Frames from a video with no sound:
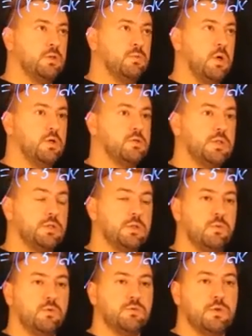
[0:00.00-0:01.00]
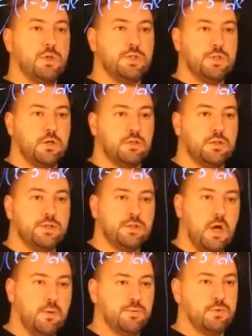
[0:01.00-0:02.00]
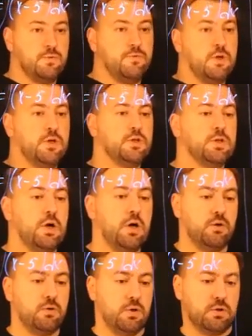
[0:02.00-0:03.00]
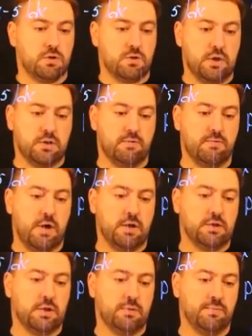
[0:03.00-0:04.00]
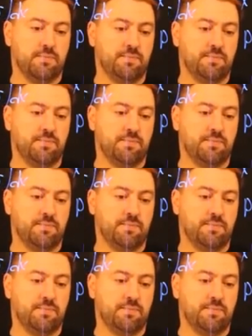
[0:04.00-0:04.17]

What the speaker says: we are ready to move to the second step to find our integrating factor.